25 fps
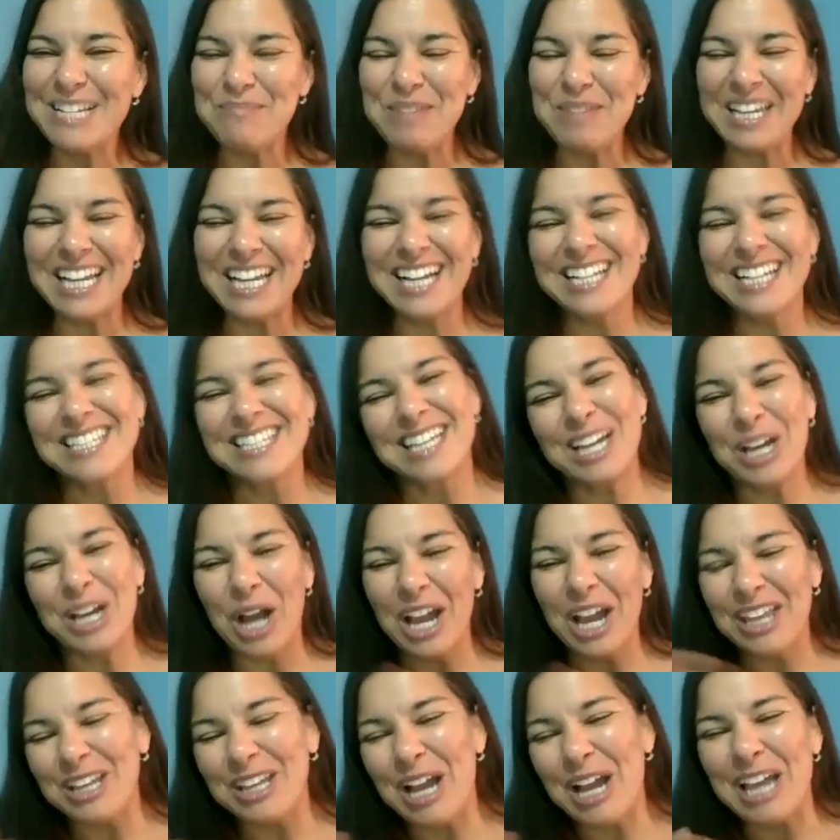because
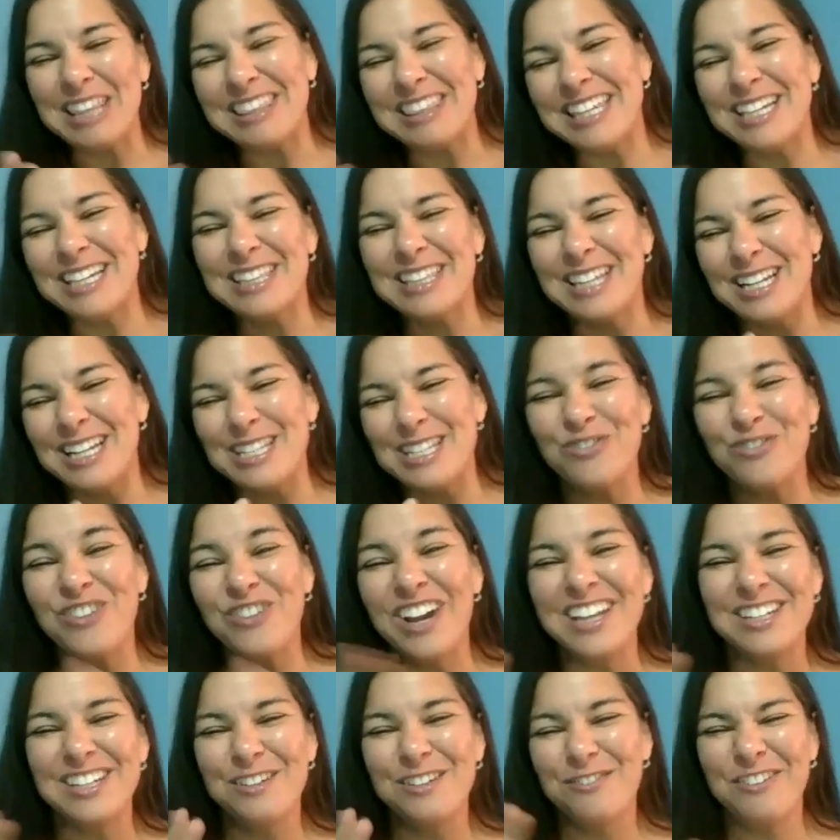I think that
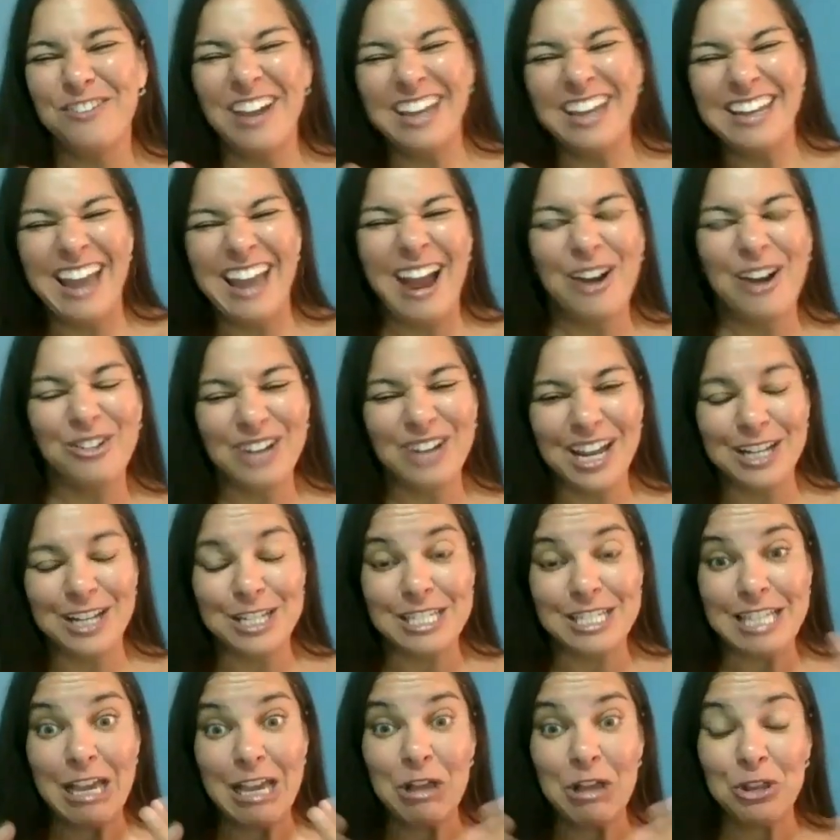fun to find out and
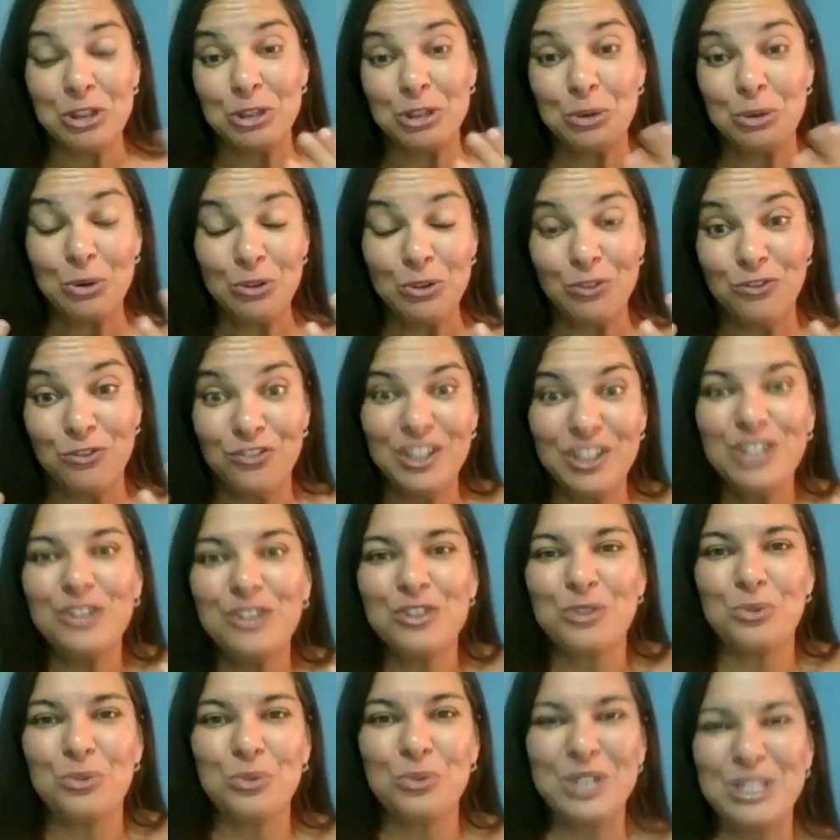to feel
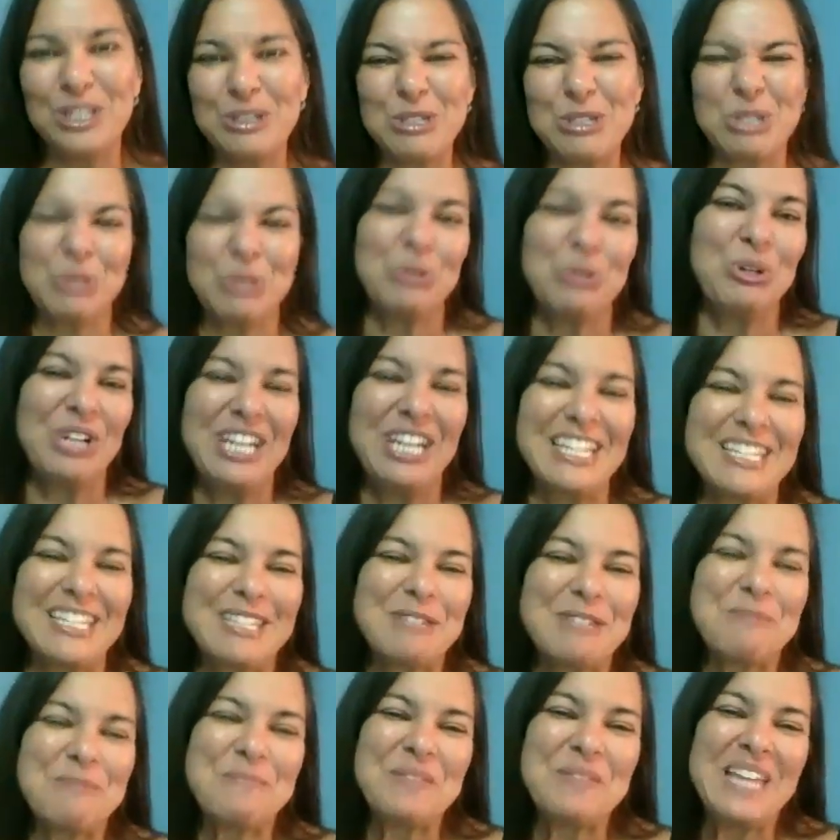the real
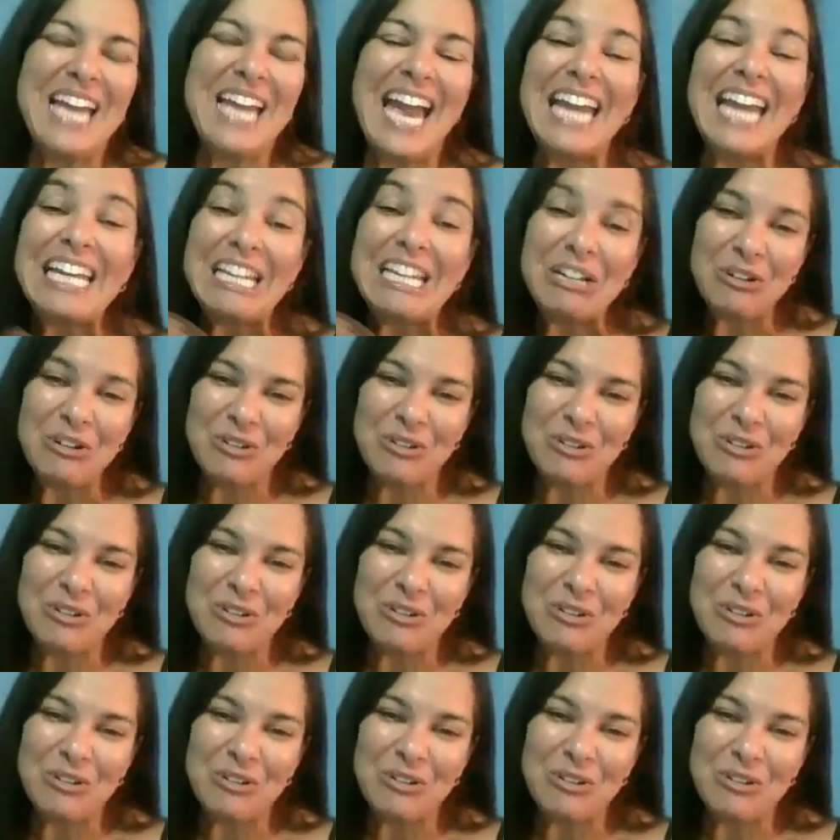stories and hear